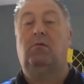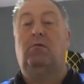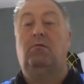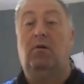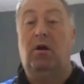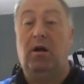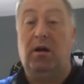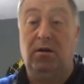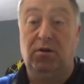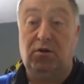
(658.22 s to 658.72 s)

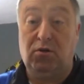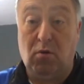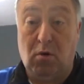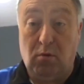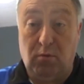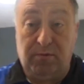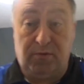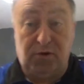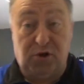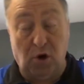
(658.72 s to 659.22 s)
Right, so
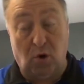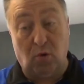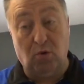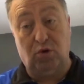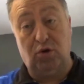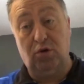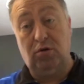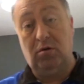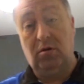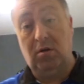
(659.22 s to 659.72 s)
what we've
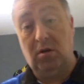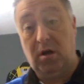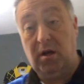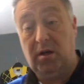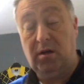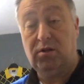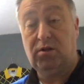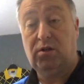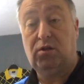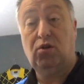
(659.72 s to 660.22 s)
chosen
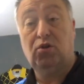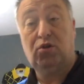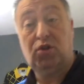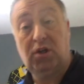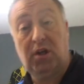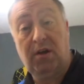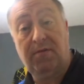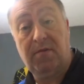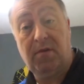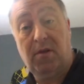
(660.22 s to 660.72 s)
is, just
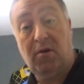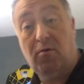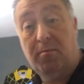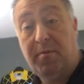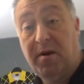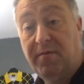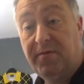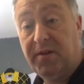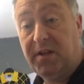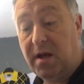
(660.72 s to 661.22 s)
to give a little bit of a